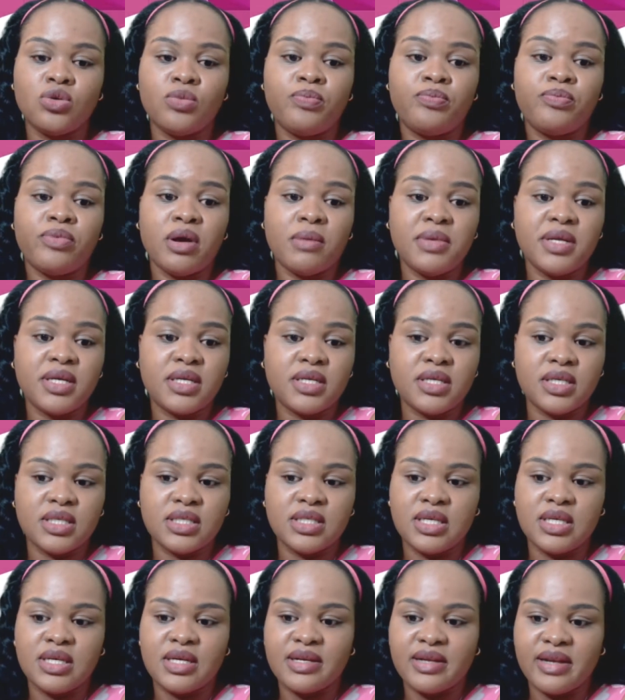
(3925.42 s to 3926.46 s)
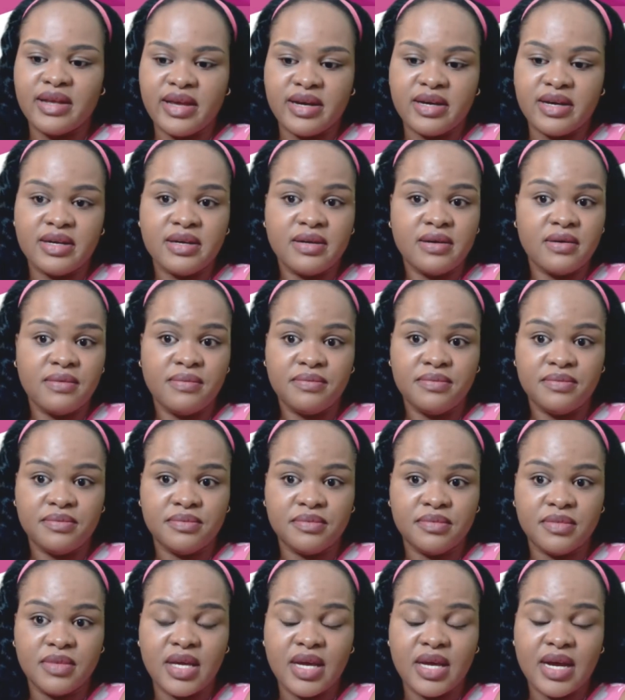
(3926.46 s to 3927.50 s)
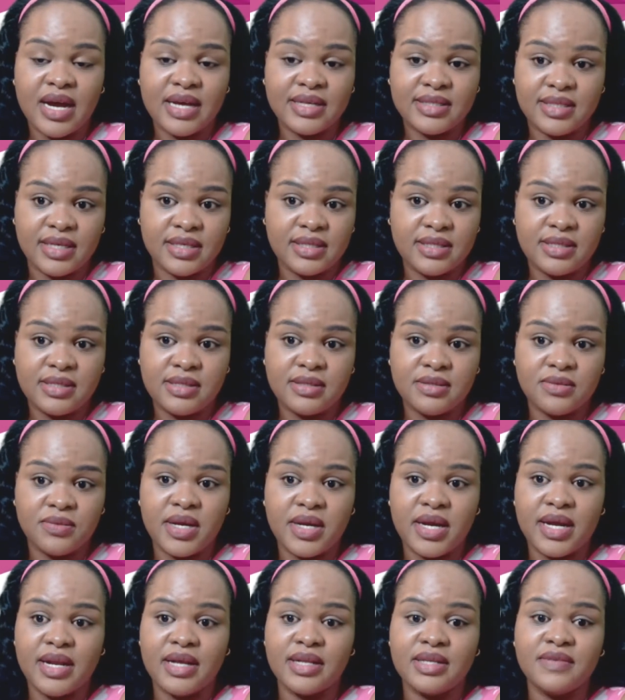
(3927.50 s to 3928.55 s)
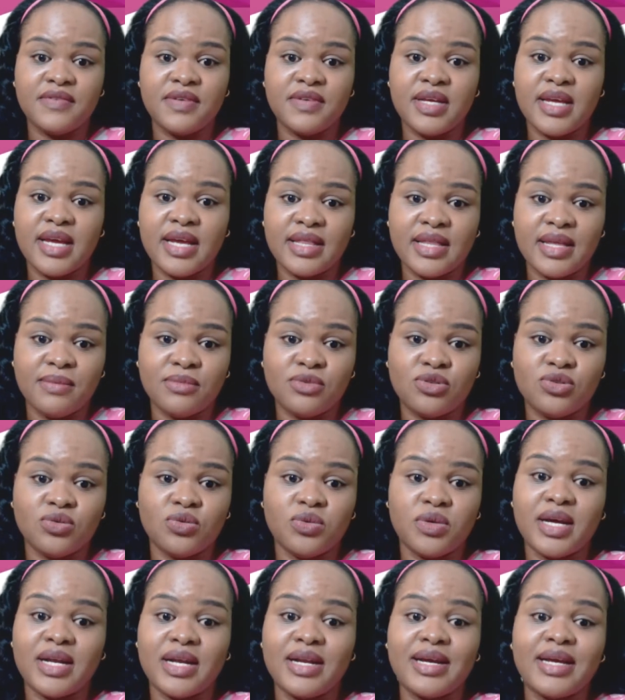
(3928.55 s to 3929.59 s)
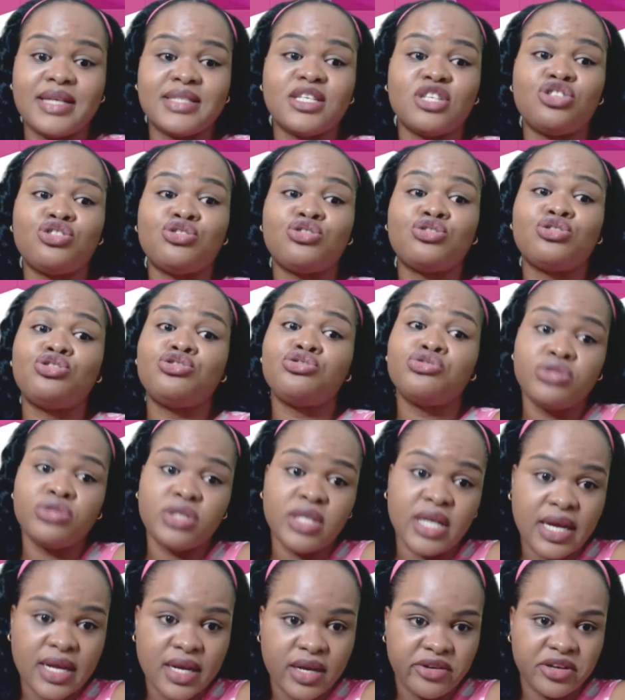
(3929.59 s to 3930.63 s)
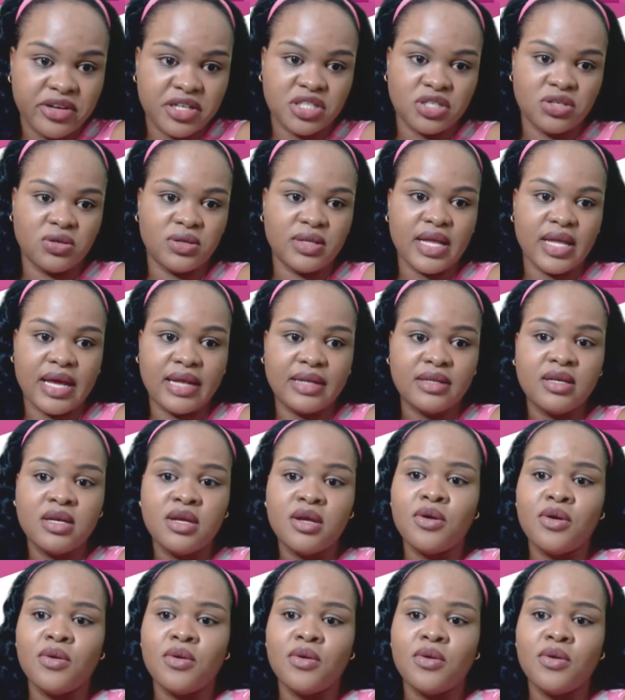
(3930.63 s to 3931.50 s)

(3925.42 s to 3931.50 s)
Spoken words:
publicly declare their assets. We cannot get a true declaration on that.